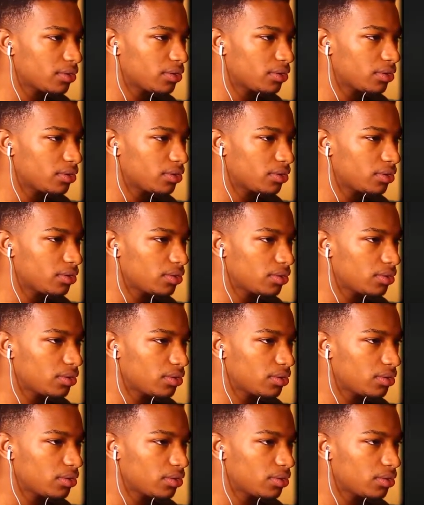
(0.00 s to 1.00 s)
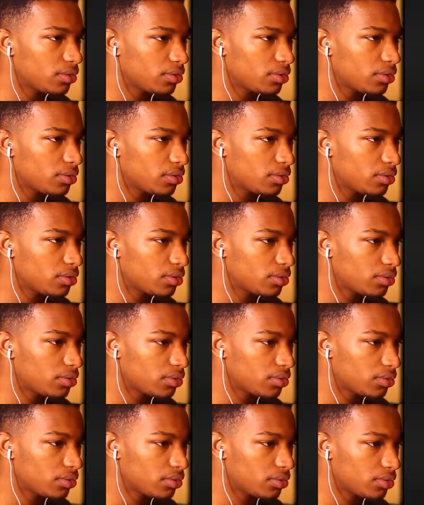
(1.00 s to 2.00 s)

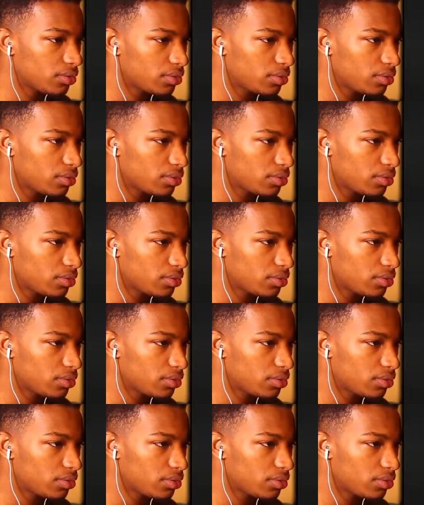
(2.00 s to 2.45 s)
Nothing is said.